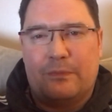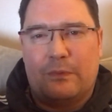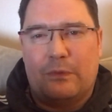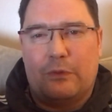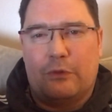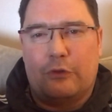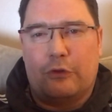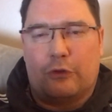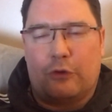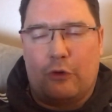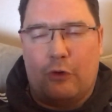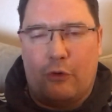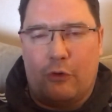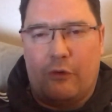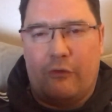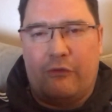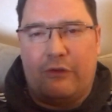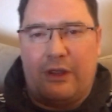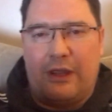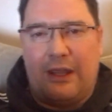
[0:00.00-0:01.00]
the core
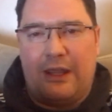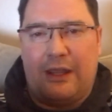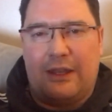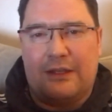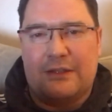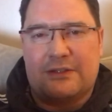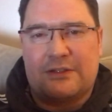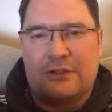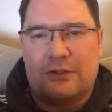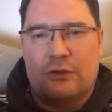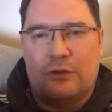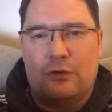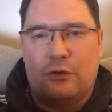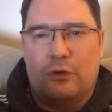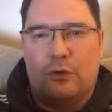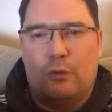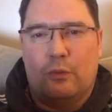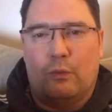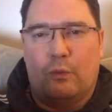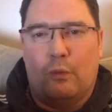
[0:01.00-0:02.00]
of it is,
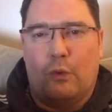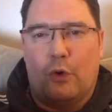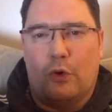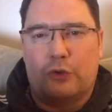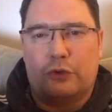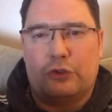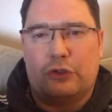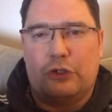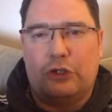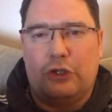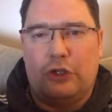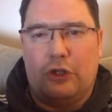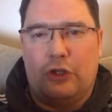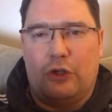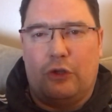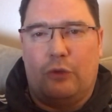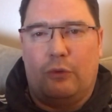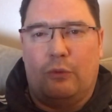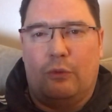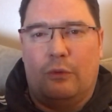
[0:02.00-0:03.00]
what do
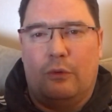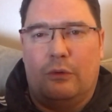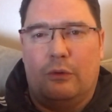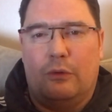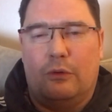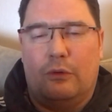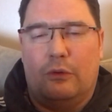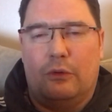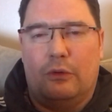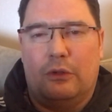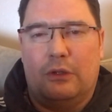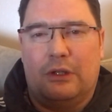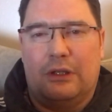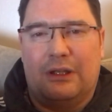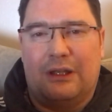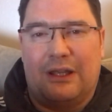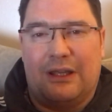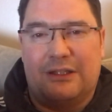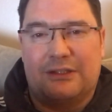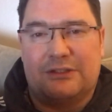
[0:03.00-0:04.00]
you
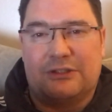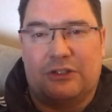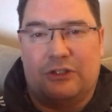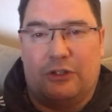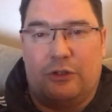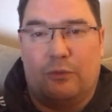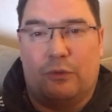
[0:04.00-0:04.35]
like to do?